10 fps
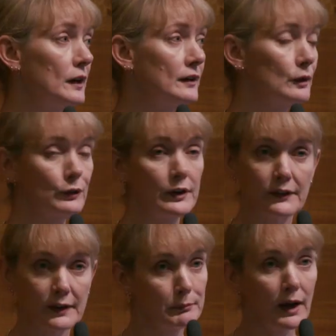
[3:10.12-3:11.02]
creating
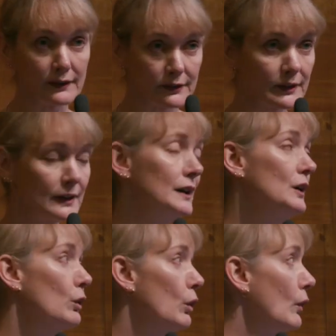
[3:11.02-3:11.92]
autistic mice,
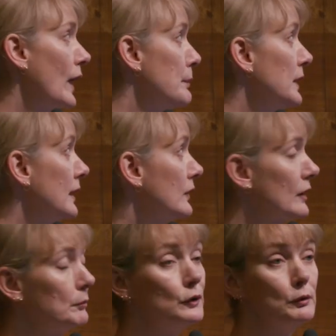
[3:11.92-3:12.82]
or there being
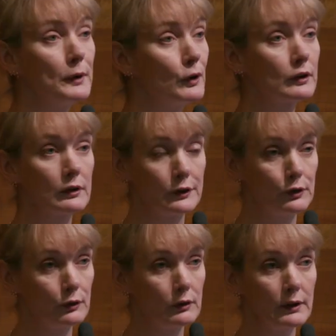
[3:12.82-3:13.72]
some new miracle
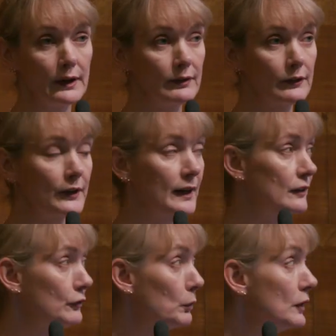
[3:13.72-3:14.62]
cure in the
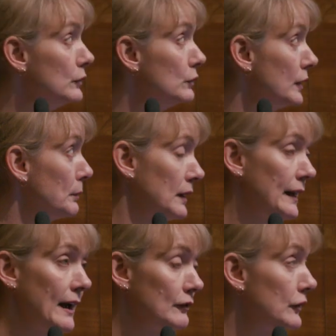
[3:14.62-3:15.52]
States for which you
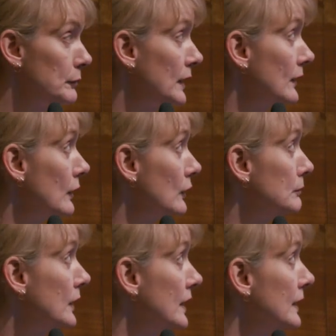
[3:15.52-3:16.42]
typically have to spend a lot of
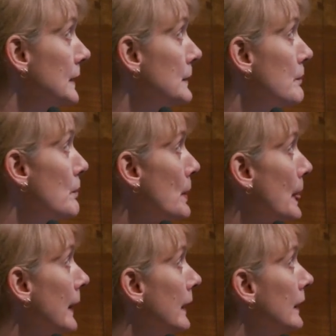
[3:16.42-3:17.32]
money.
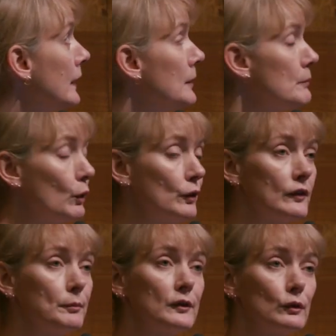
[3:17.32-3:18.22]

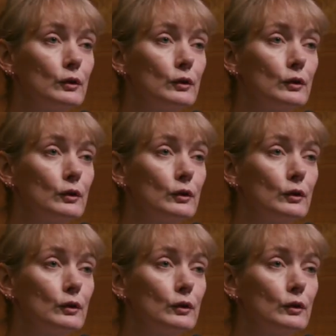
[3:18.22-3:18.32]
Autism is